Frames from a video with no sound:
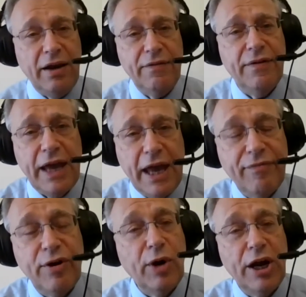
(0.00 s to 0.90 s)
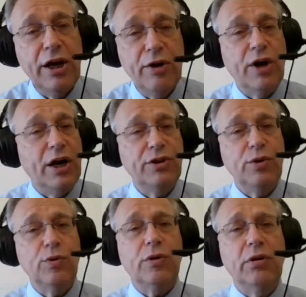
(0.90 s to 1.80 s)
everywhere around the
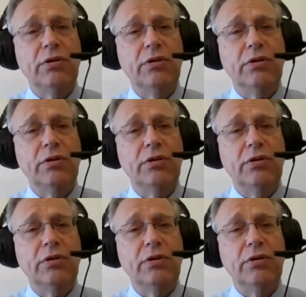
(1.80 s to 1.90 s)
world.